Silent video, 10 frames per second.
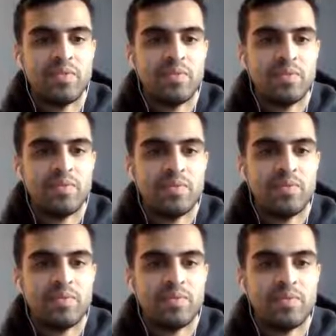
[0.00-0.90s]

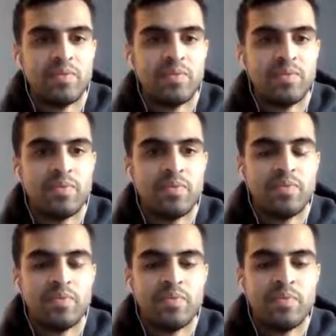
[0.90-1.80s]

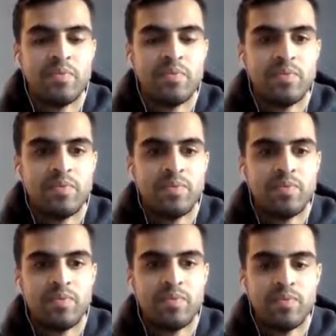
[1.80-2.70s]

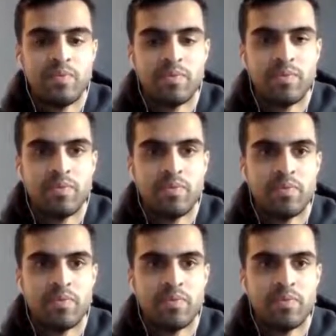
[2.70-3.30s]
(not speaking)